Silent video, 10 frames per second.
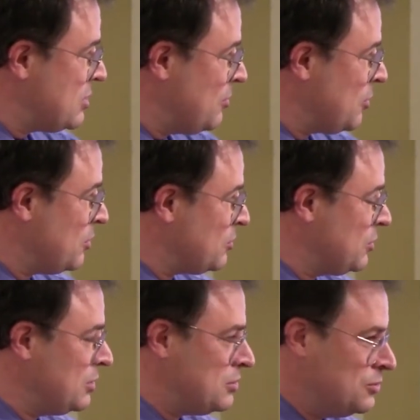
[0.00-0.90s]
somewhere
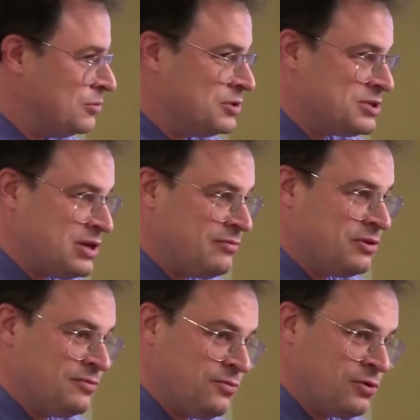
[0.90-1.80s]
between 2 to
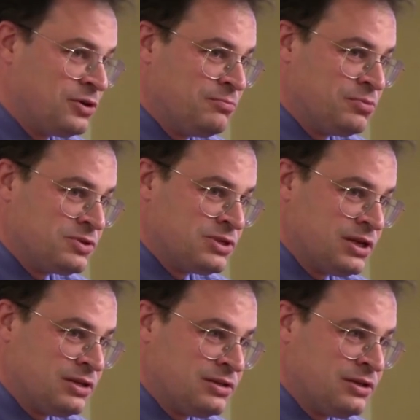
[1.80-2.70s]
7 to 14
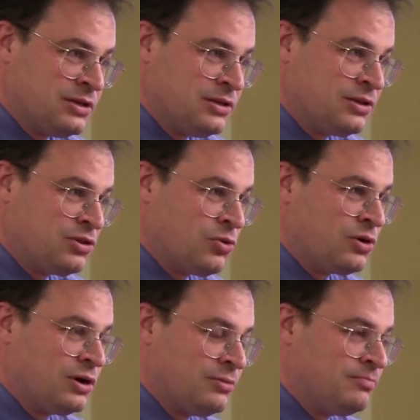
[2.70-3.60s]
percent uh,
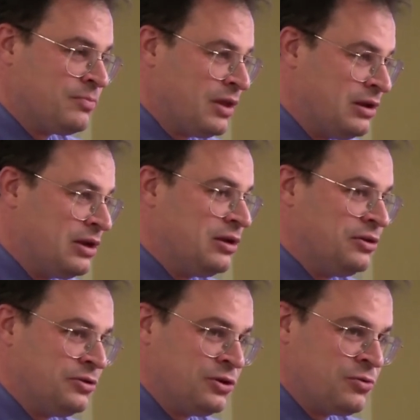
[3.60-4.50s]
thorium, and you get a
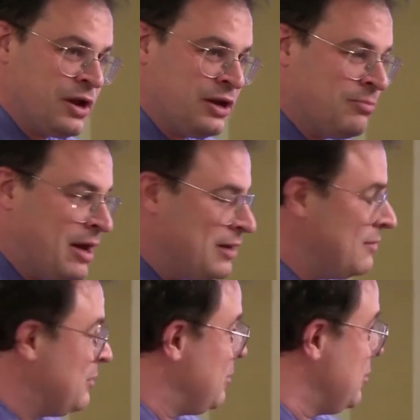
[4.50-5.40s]
little uranium out
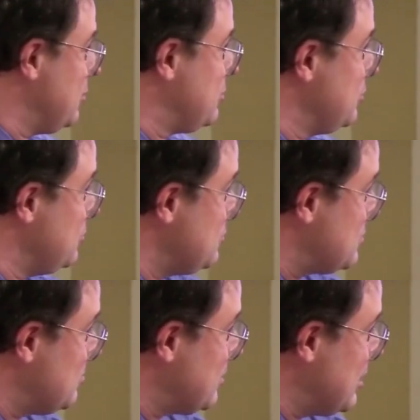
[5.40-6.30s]
of the deal too
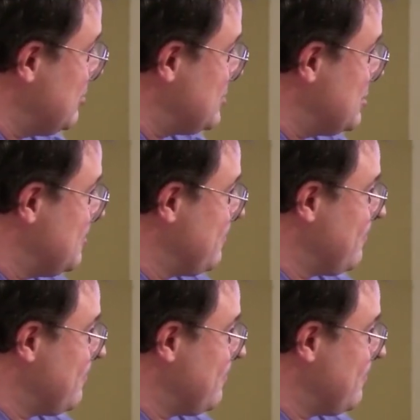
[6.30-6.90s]
sometimes.